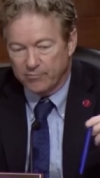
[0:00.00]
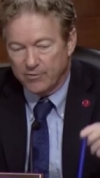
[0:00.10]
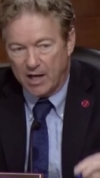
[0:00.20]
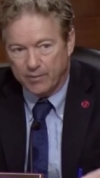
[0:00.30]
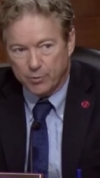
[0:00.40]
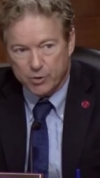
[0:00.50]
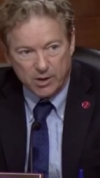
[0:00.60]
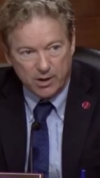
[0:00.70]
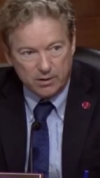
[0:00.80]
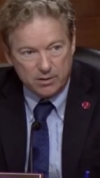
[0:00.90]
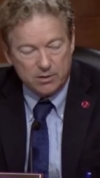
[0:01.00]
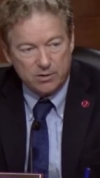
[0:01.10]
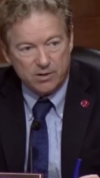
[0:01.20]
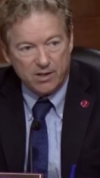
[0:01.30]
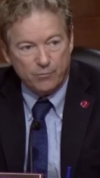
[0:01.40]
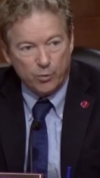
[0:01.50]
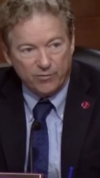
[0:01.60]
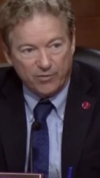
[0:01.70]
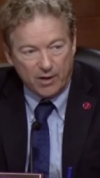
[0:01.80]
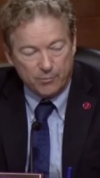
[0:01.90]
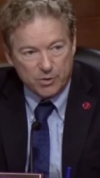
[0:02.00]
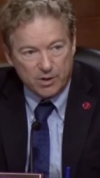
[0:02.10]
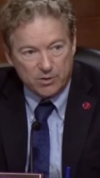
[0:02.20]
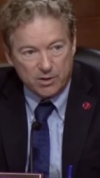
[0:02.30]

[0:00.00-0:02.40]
5% to 7.5%.